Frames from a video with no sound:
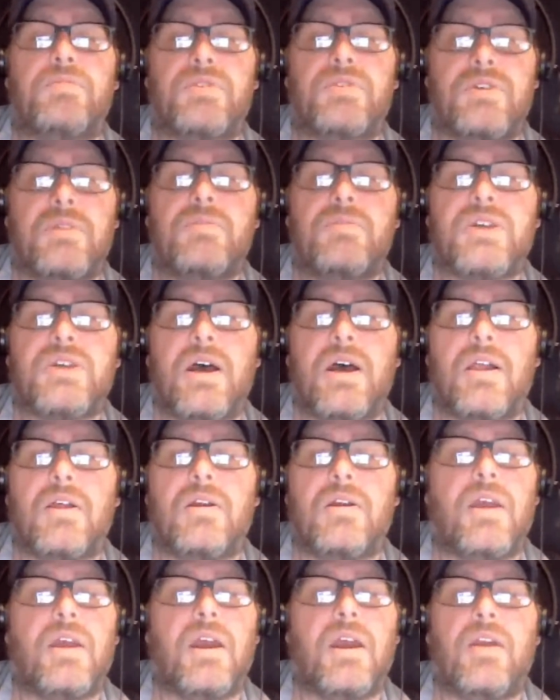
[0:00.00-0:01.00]

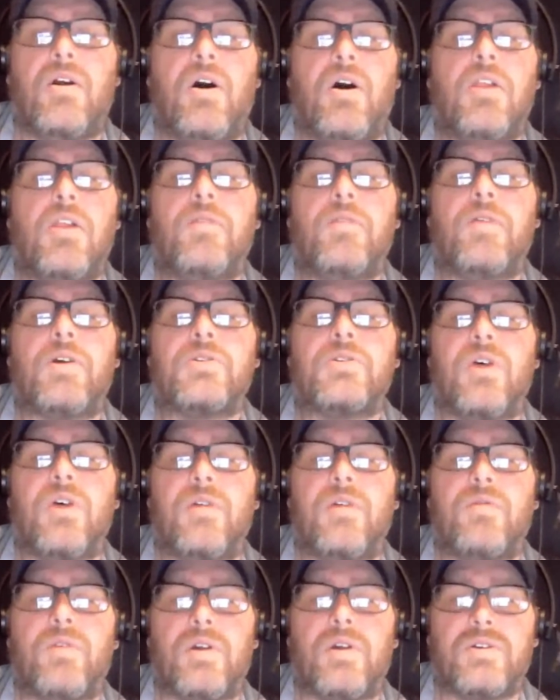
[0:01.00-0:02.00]
SimSolid and all of our
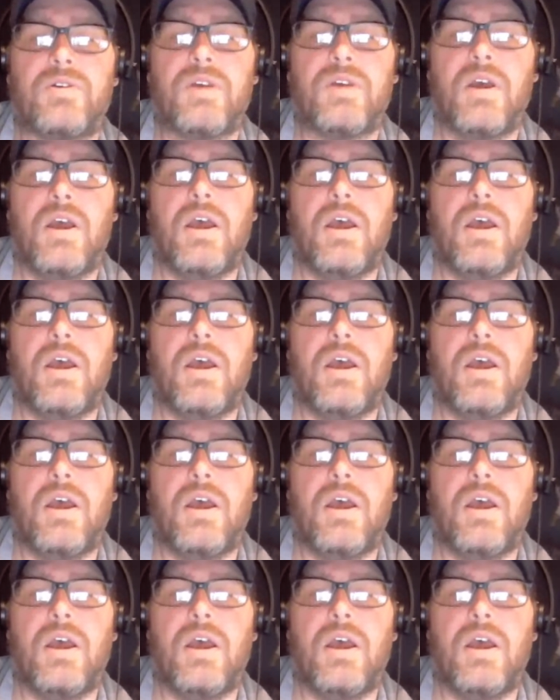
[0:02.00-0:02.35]
softwares